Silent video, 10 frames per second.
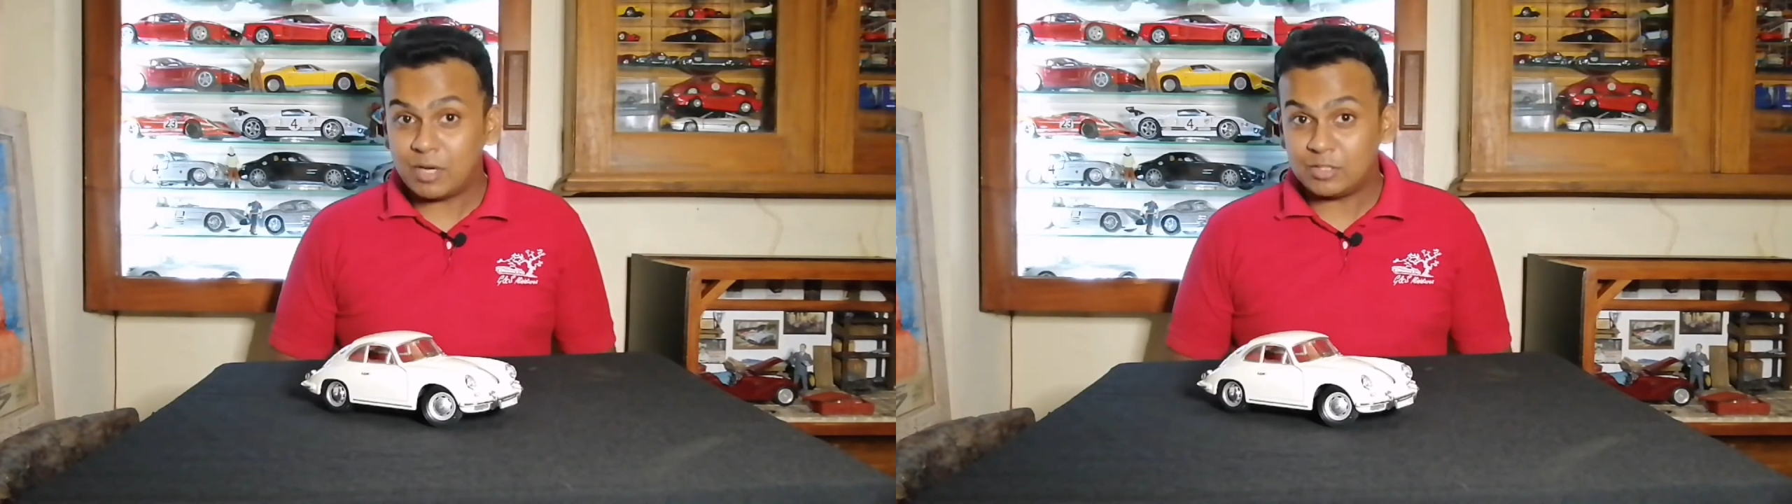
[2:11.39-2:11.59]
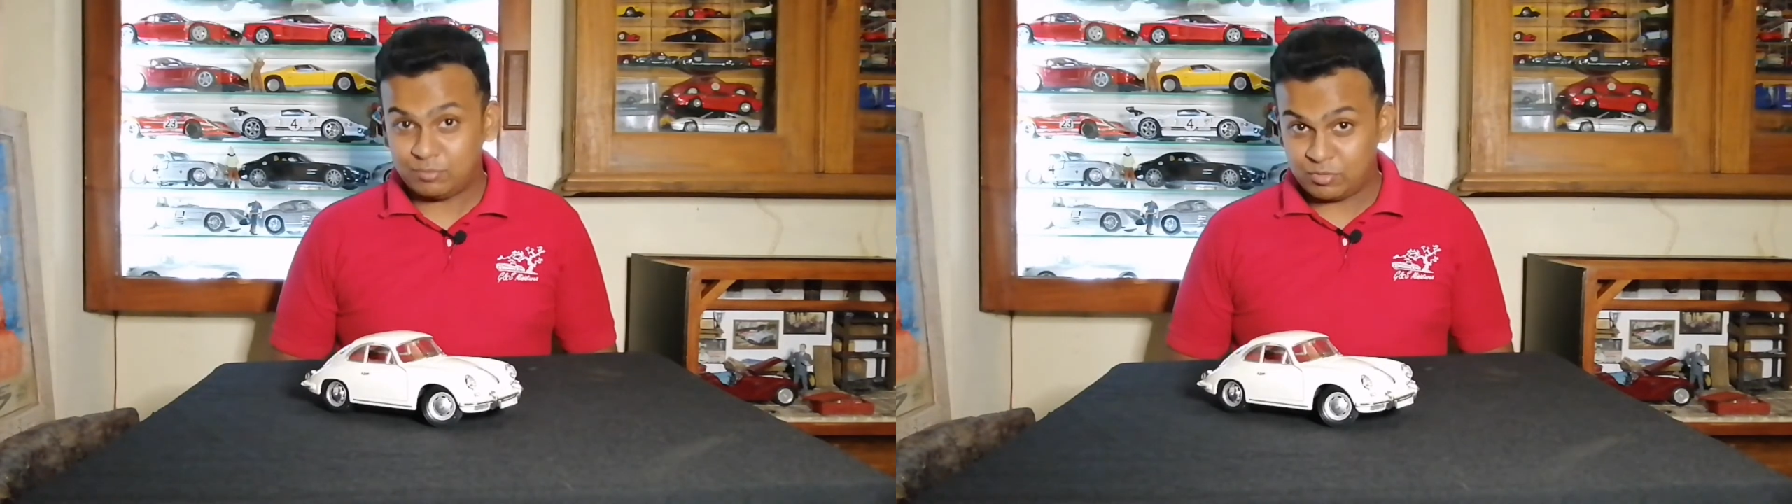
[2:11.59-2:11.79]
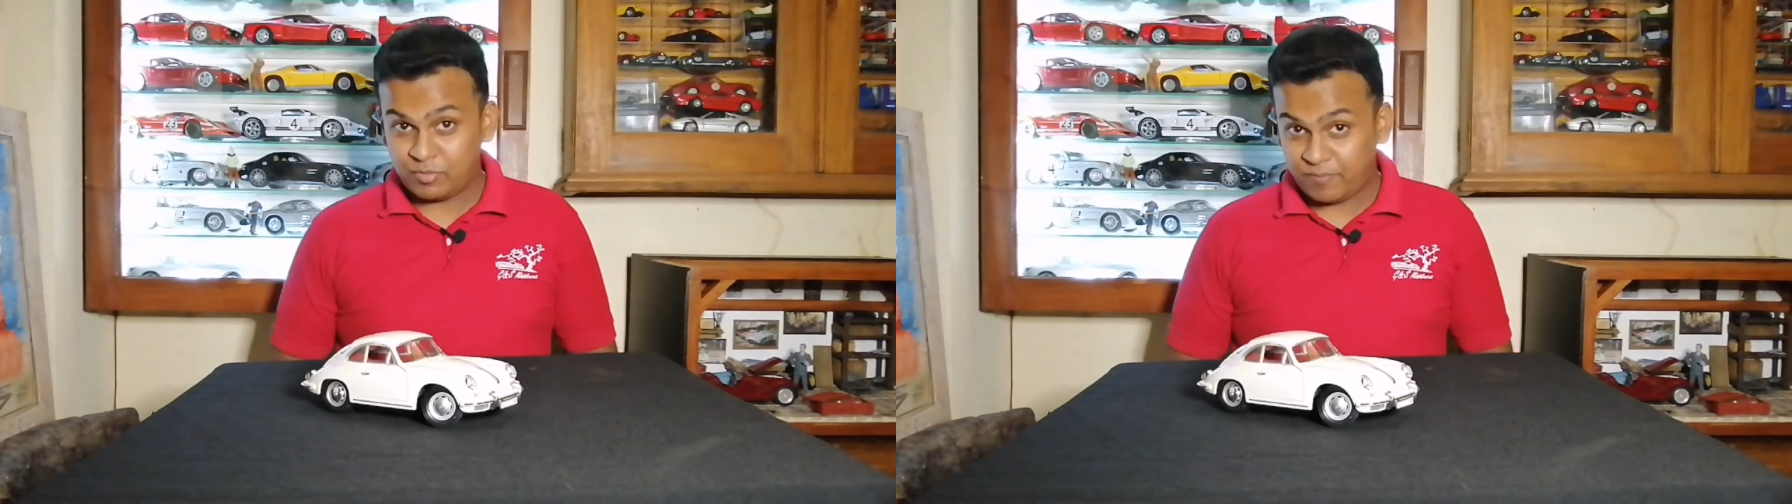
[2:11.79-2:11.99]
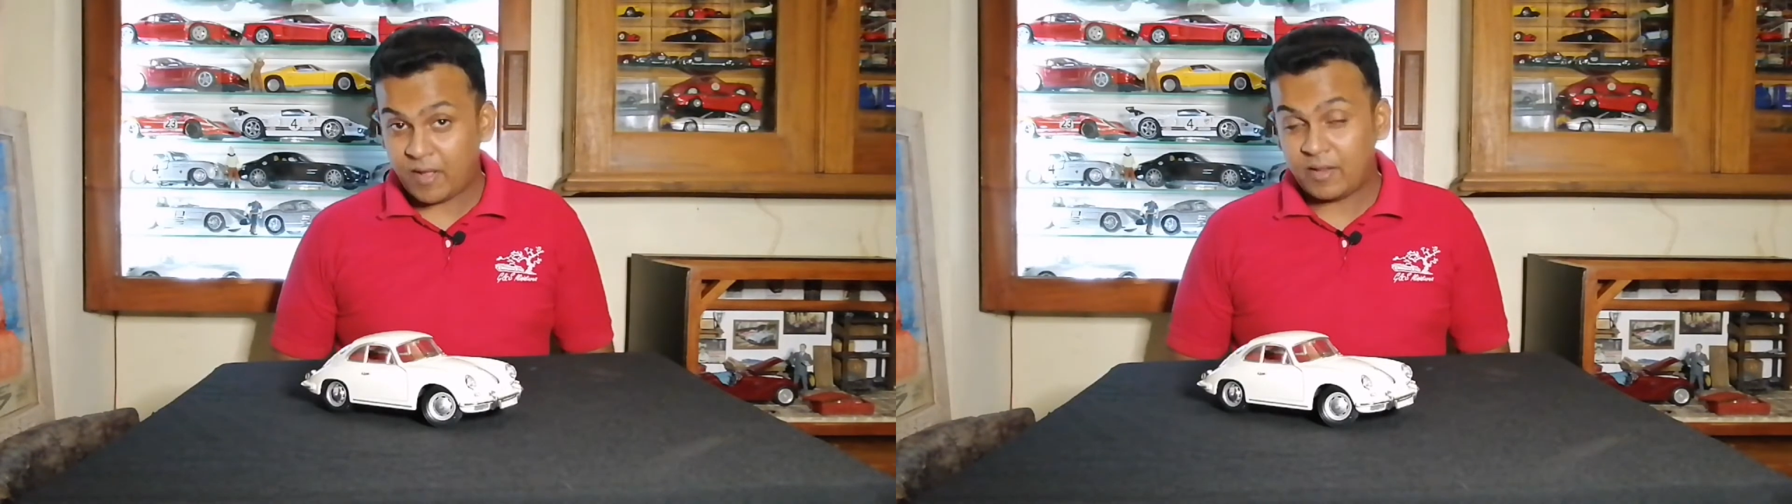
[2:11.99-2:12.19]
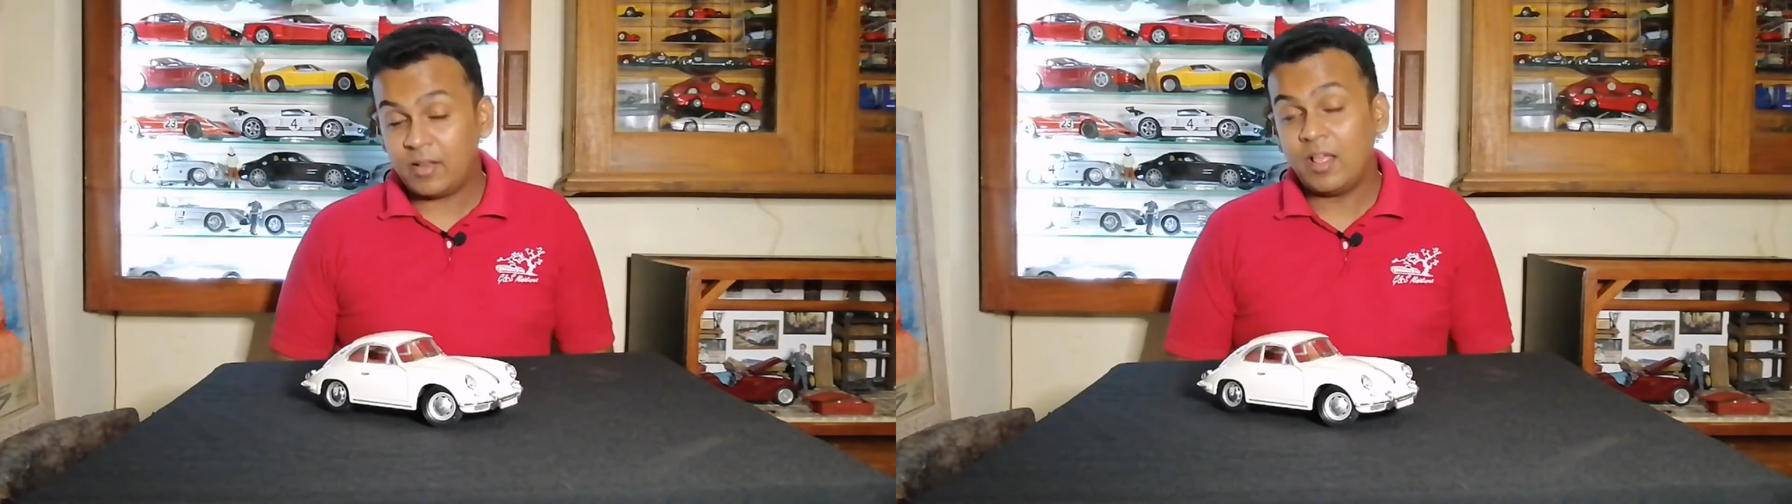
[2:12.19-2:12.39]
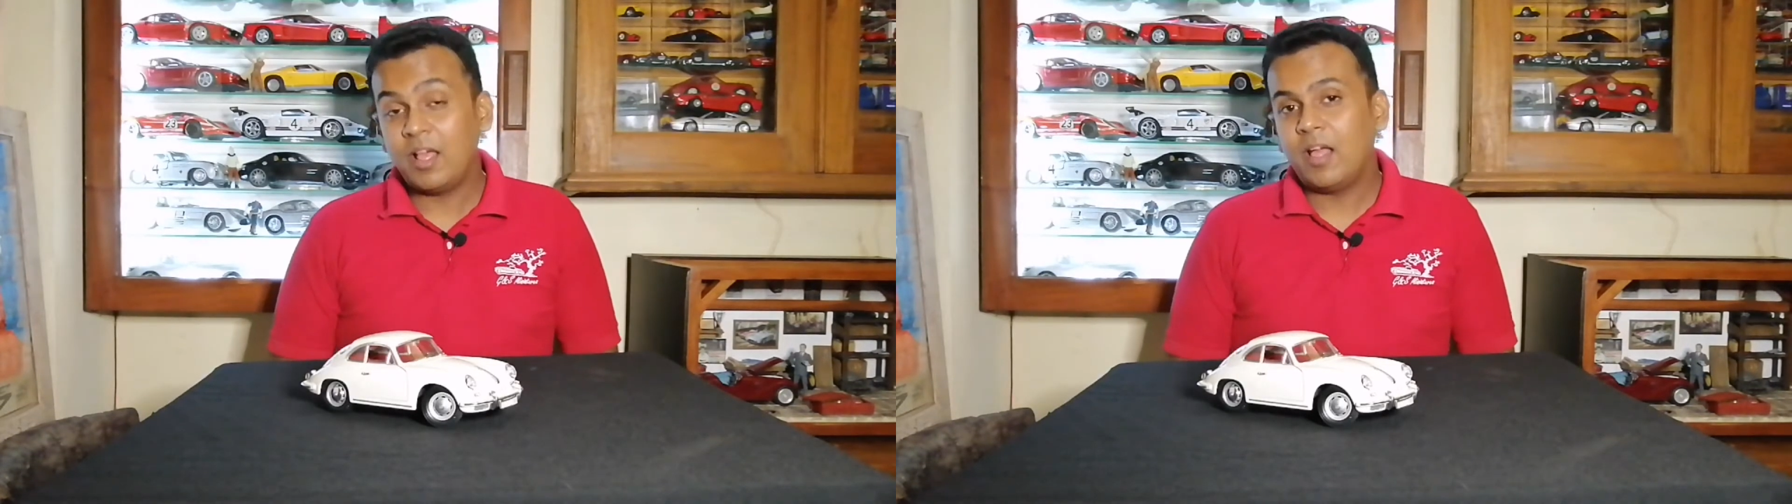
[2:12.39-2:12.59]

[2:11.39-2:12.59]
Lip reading: much more fun